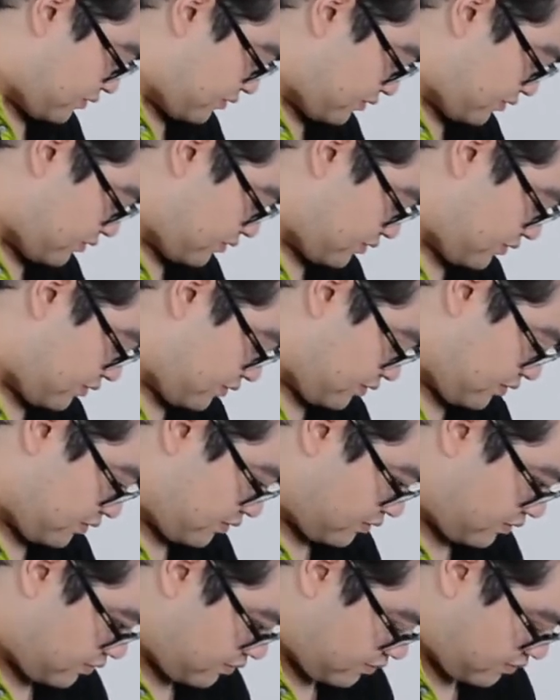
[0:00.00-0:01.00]

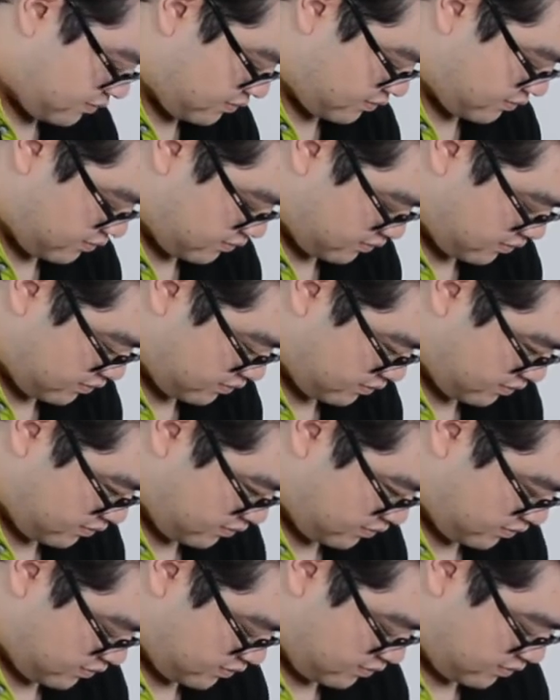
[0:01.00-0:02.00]

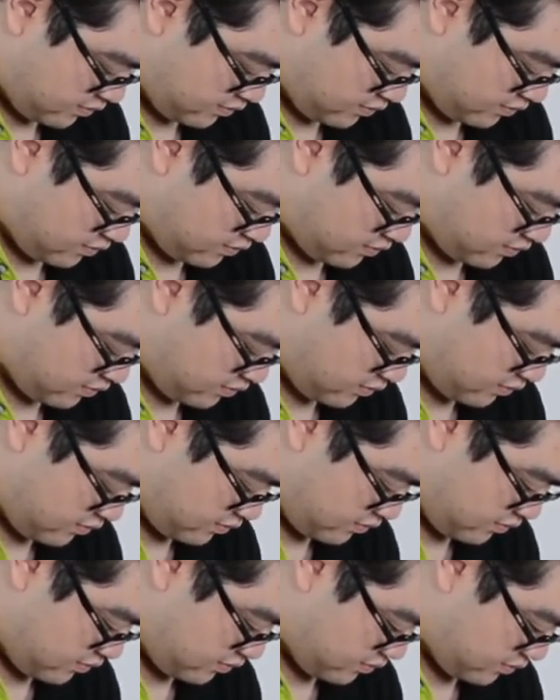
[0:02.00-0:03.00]

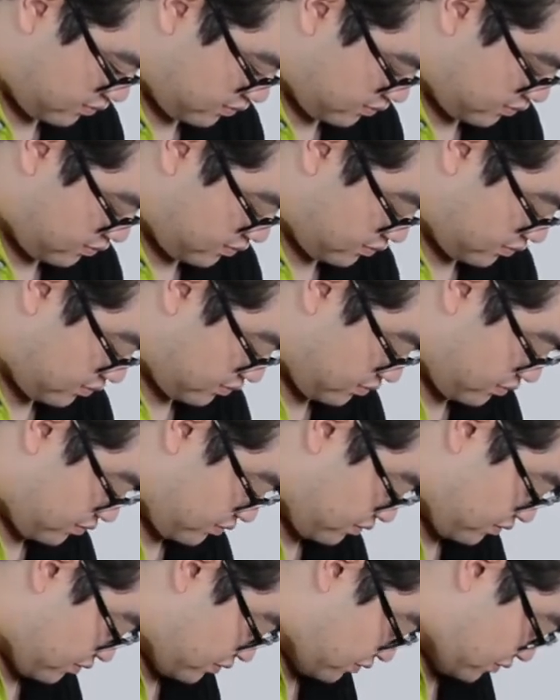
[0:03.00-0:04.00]

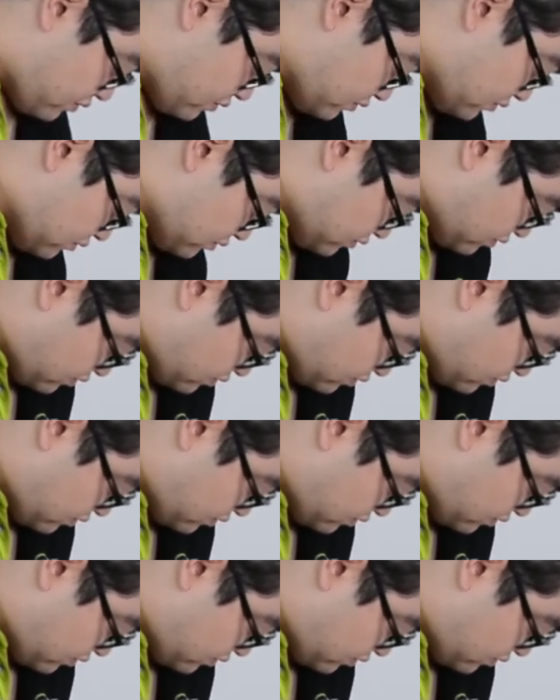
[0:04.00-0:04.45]
(no one is talking)